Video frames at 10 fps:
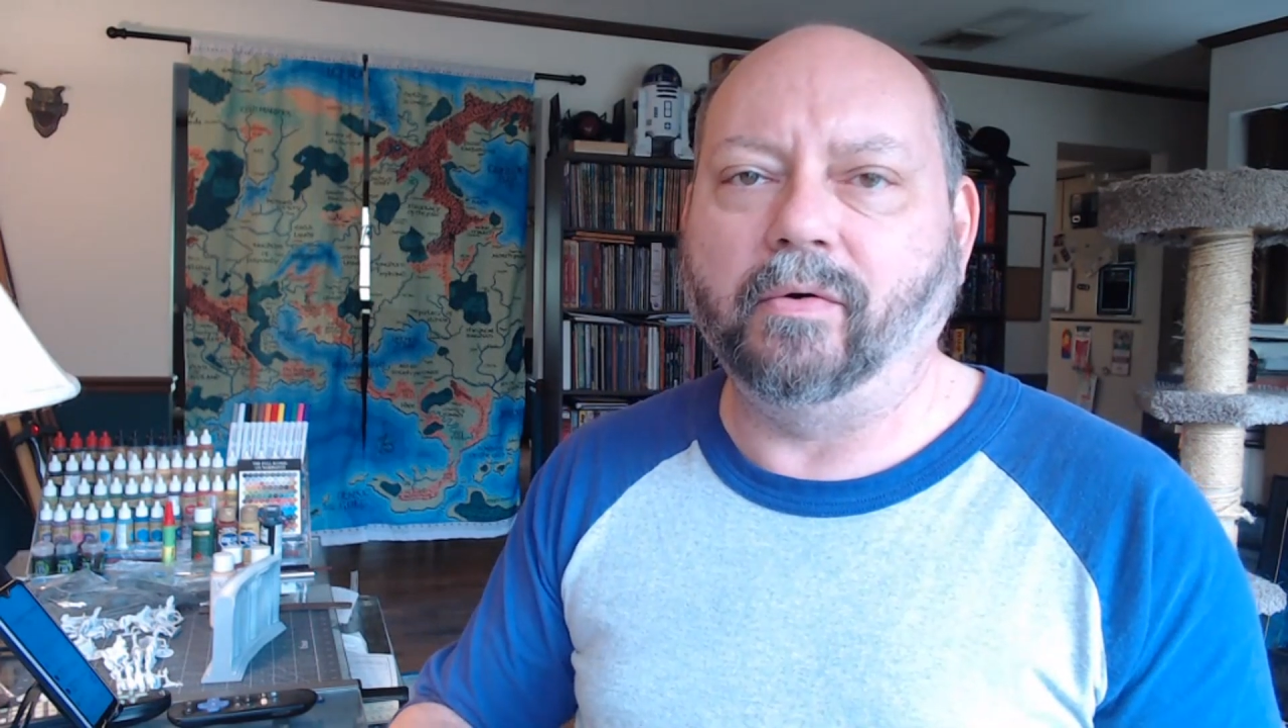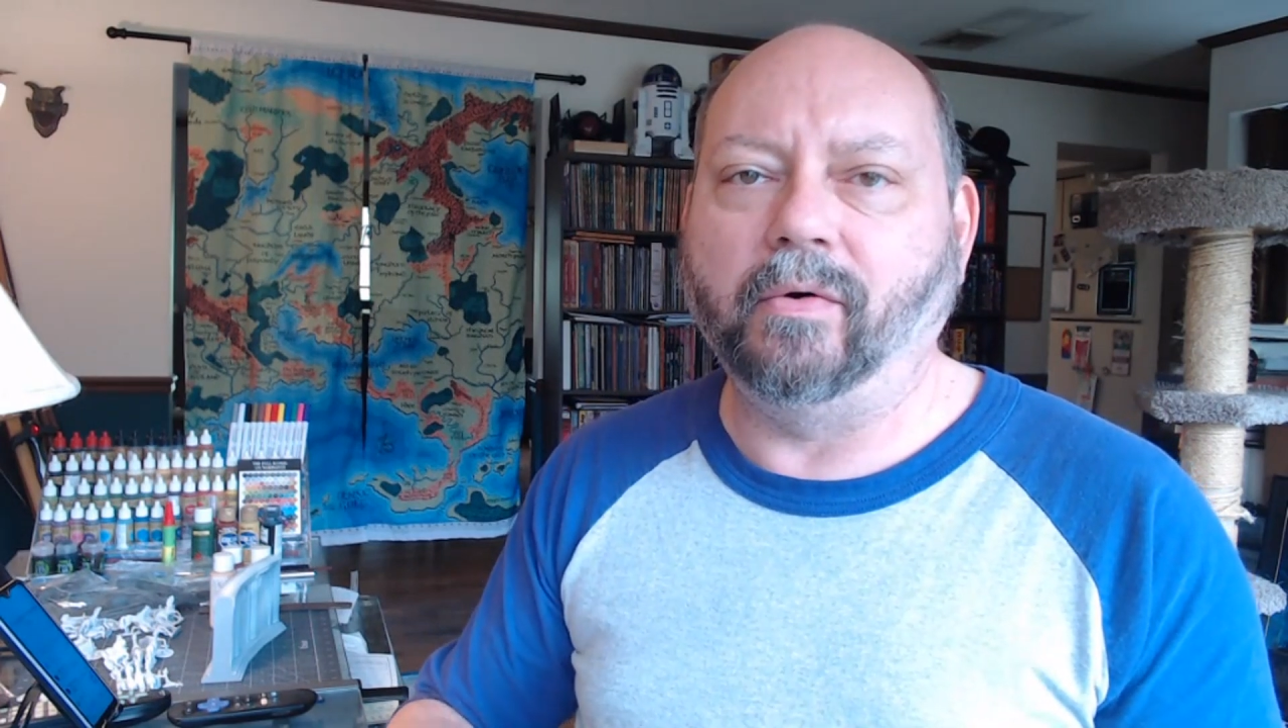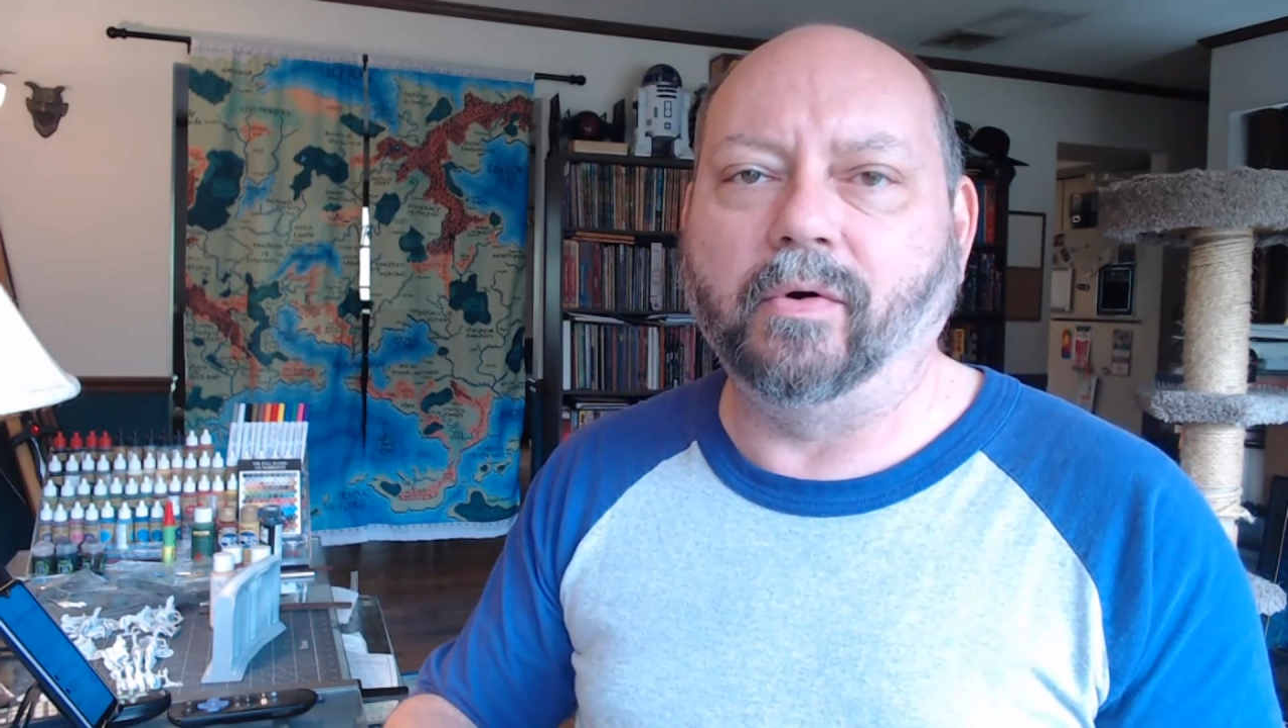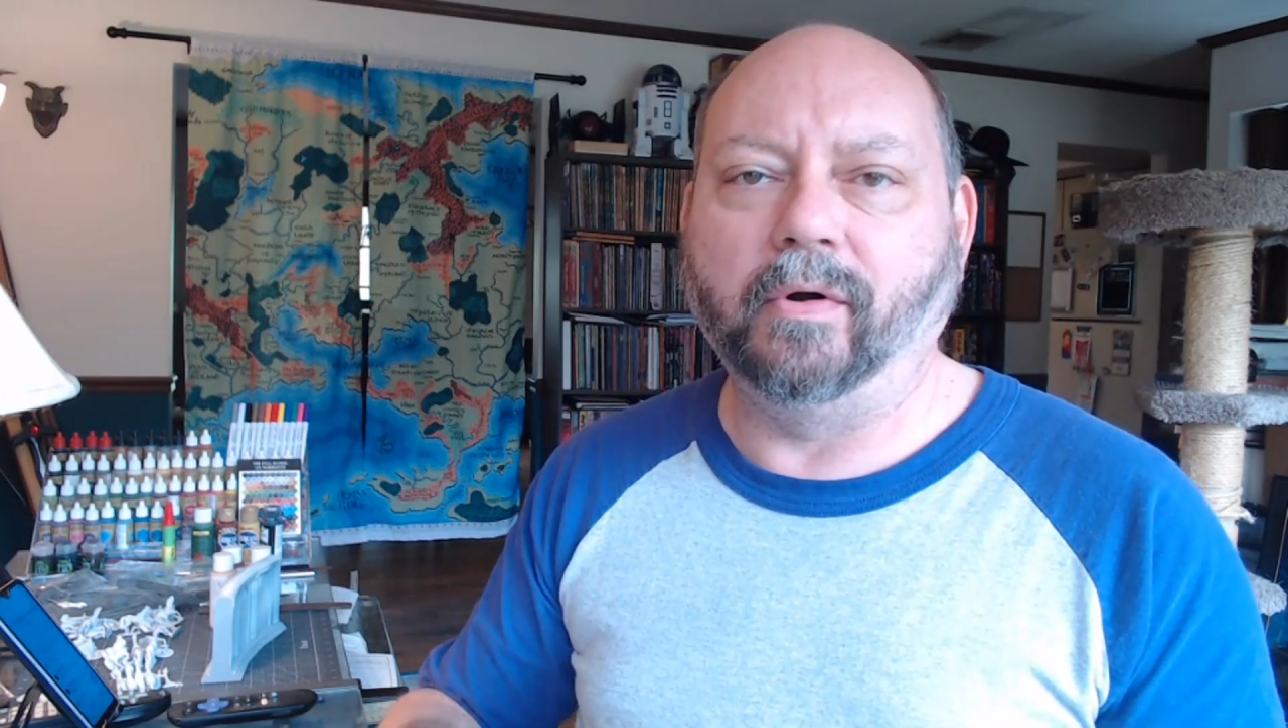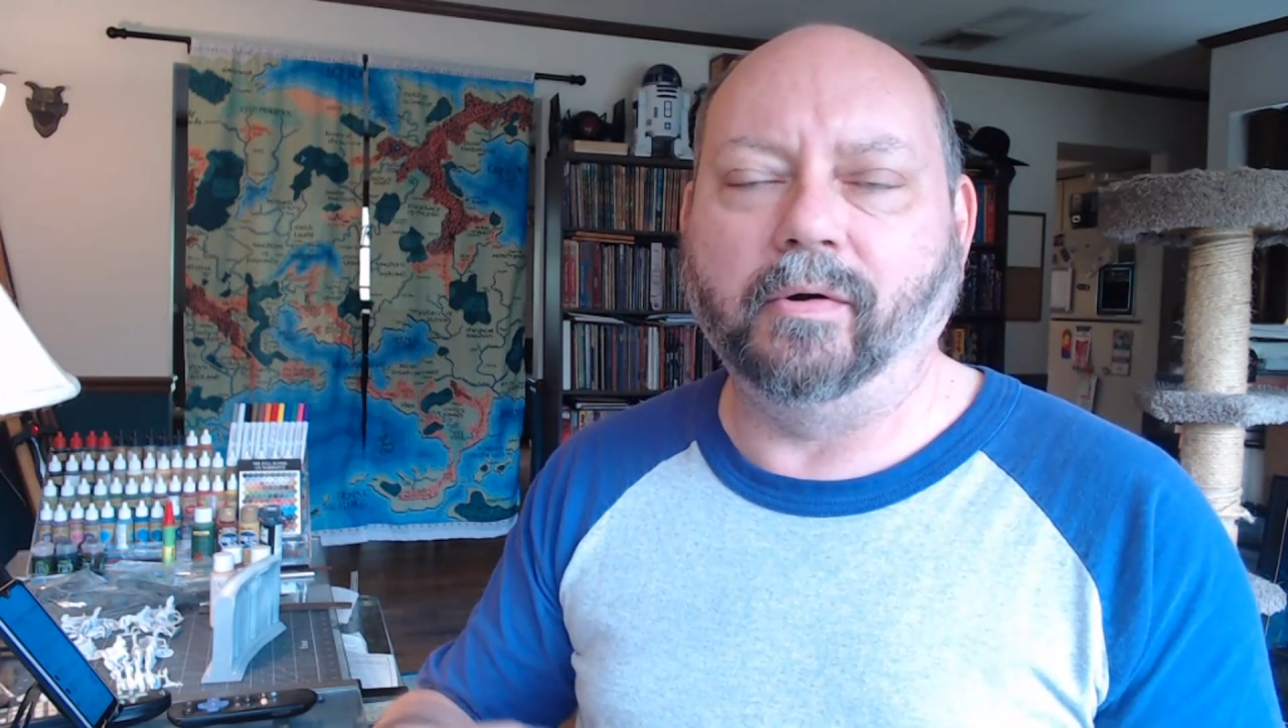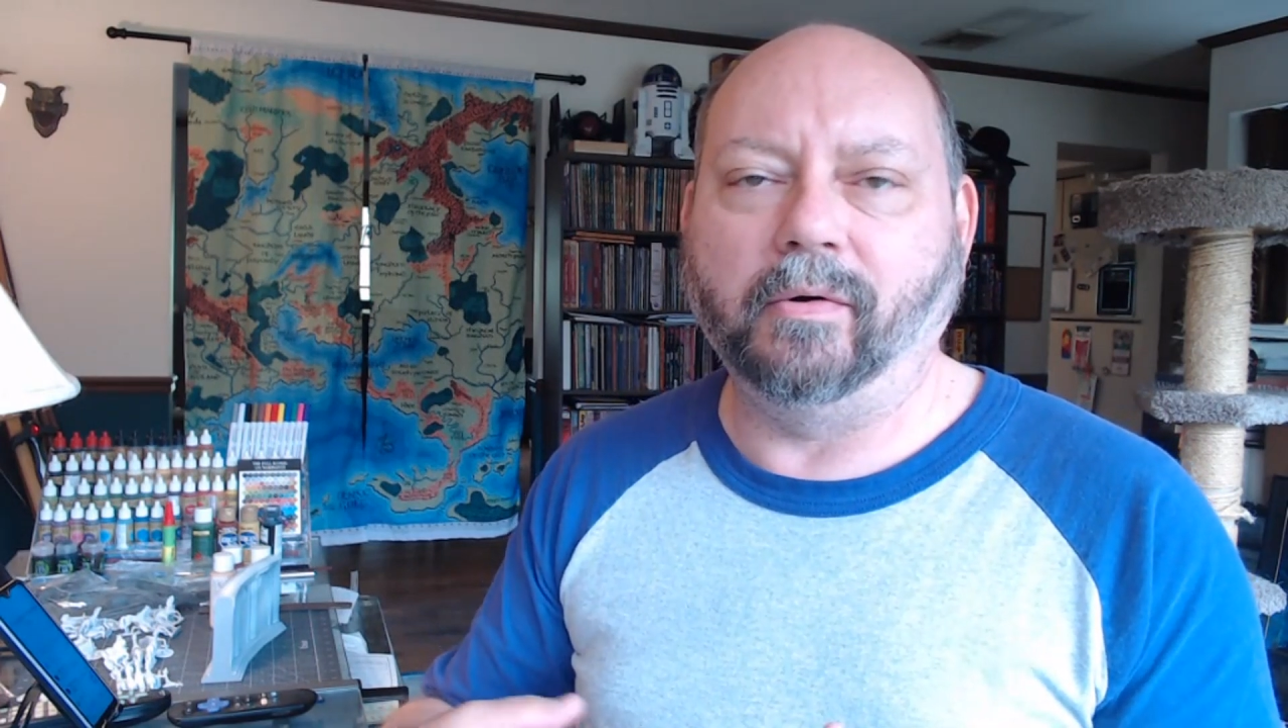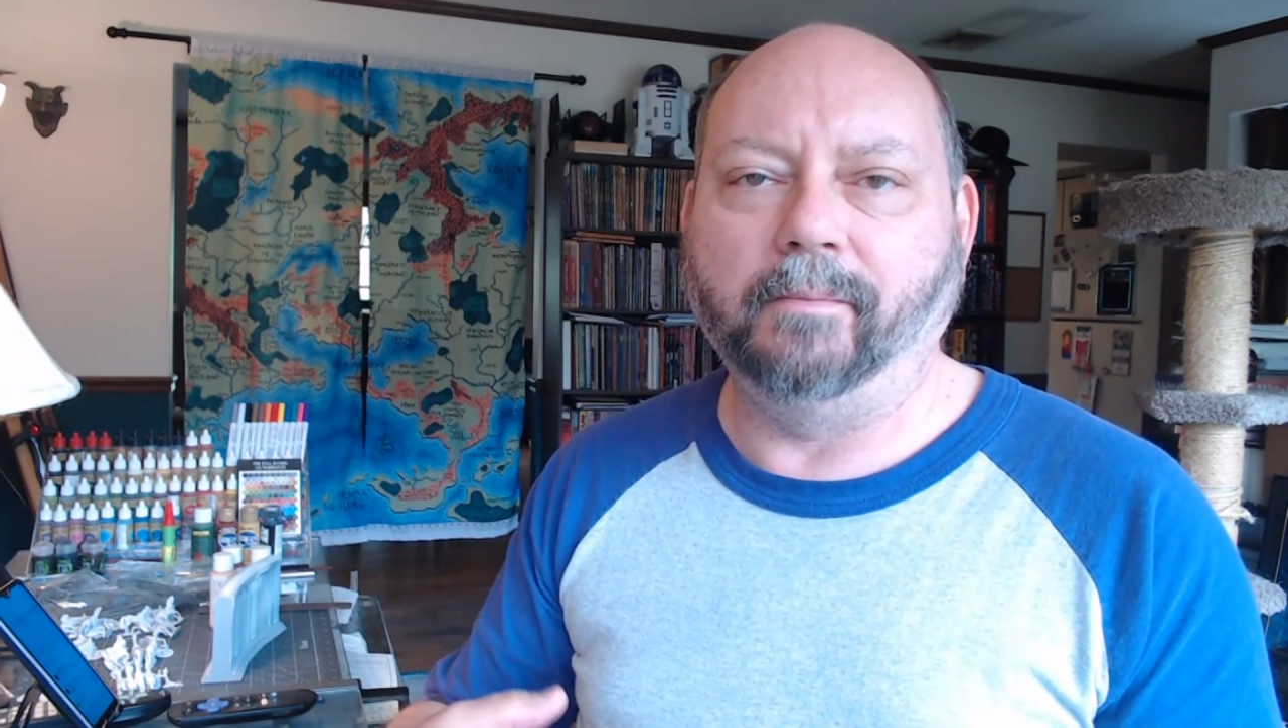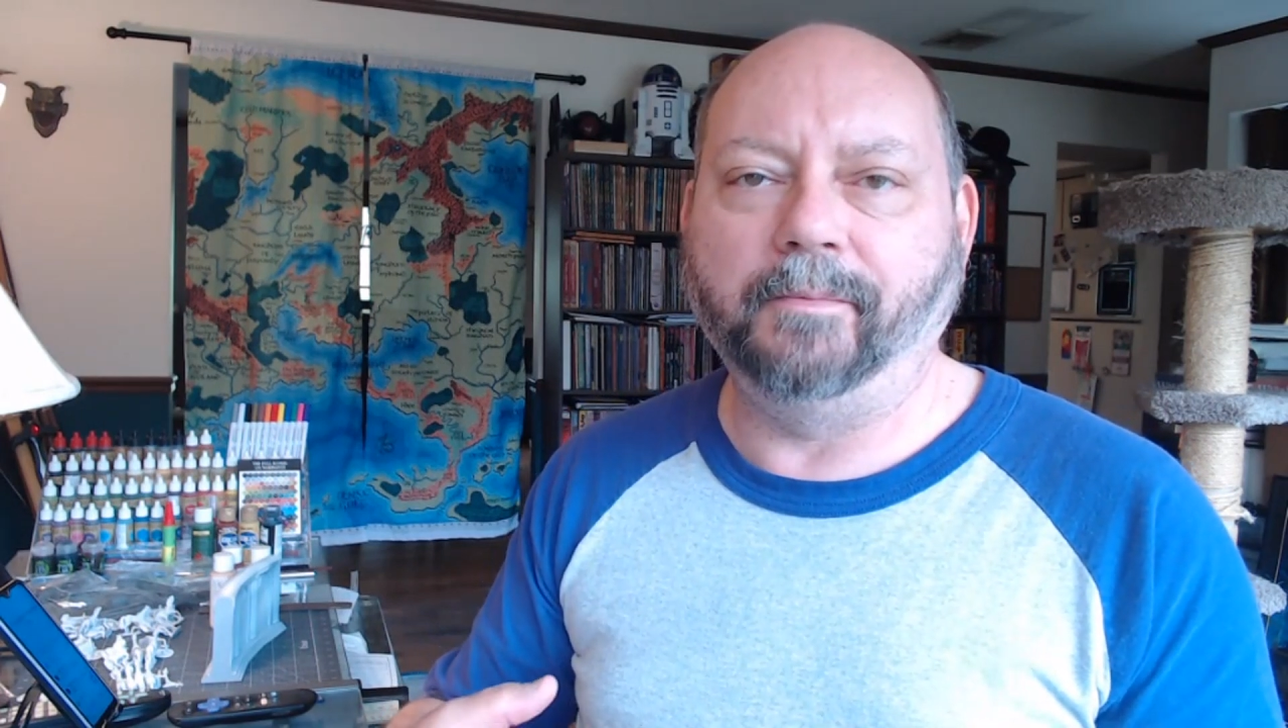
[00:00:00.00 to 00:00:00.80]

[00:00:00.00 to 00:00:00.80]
or